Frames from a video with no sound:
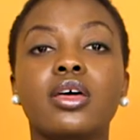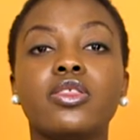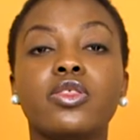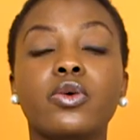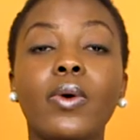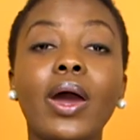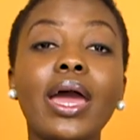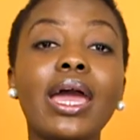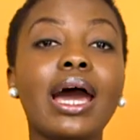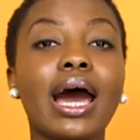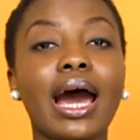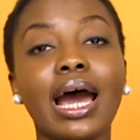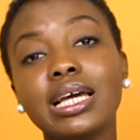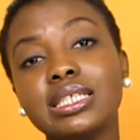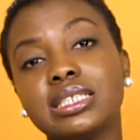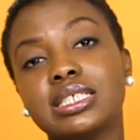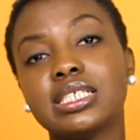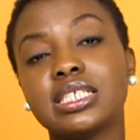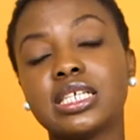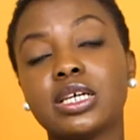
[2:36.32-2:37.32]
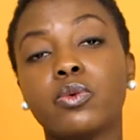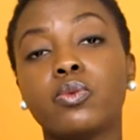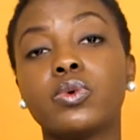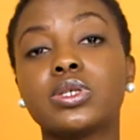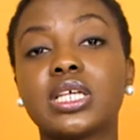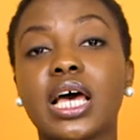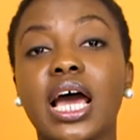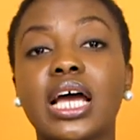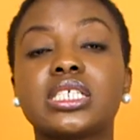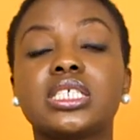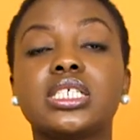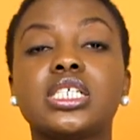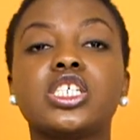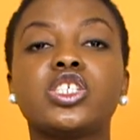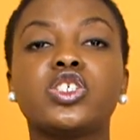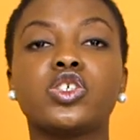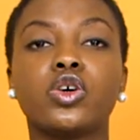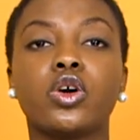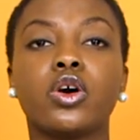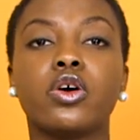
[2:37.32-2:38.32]
The way I did it was actually
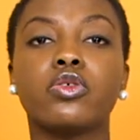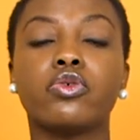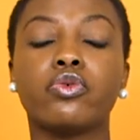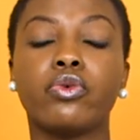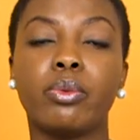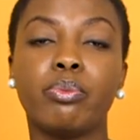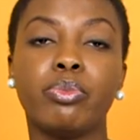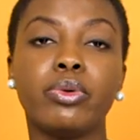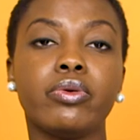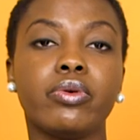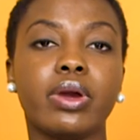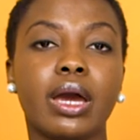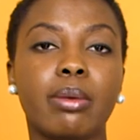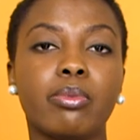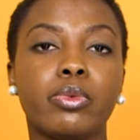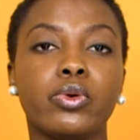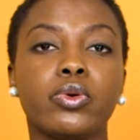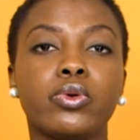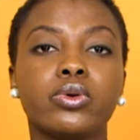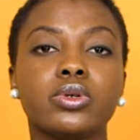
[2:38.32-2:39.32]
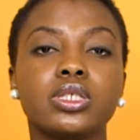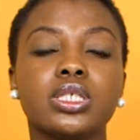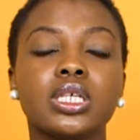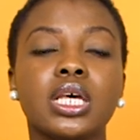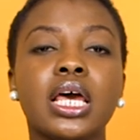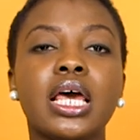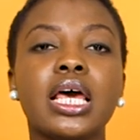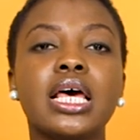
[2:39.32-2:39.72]
to go through a bootcamp course.